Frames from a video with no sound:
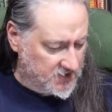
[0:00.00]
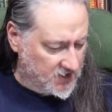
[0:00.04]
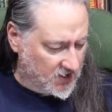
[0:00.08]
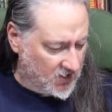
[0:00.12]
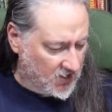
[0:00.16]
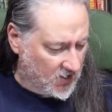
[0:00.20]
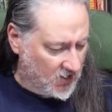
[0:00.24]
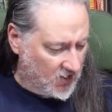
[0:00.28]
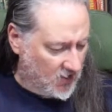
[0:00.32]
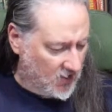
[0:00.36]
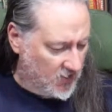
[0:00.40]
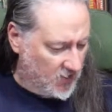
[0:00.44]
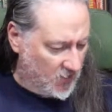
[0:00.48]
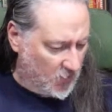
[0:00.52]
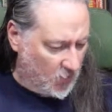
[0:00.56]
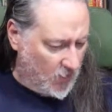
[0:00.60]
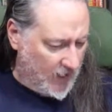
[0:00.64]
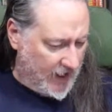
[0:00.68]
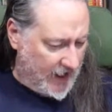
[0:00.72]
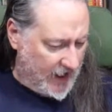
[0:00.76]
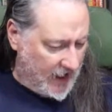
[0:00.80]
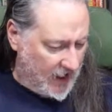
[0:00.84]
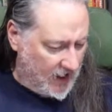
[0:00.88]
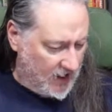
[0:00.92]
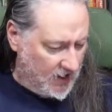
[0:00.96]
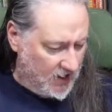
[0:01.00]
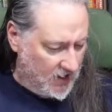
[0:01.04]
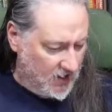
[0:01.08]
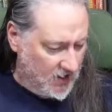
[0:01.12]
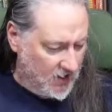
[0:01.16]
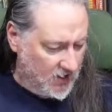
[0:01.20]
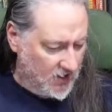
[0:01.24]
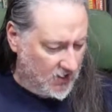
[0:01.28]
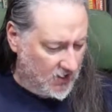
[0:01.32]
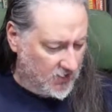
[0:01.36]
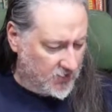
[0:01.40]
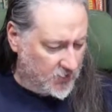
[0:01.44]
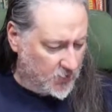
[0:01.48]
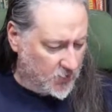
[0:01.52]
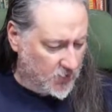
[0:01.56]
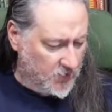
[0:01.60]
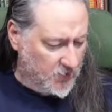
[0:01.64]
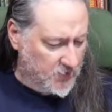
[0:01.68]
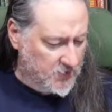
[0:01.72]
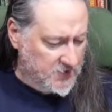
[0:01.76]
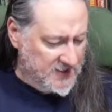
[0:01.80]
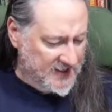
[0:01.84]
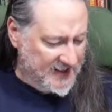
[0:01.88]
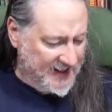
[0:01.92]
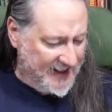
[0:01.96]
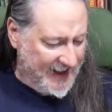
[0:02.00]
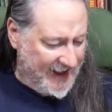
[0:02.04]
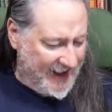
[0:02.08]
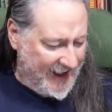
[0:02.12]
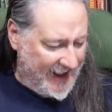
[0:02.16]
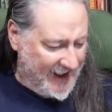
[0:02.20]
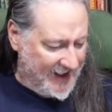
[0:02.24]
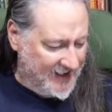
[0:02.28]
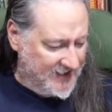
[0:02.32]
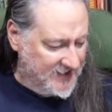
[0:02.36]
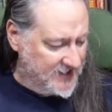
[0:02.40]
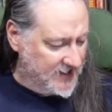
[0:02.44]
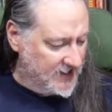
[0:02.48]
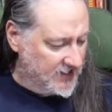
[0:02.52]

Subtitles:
all the way through to the end.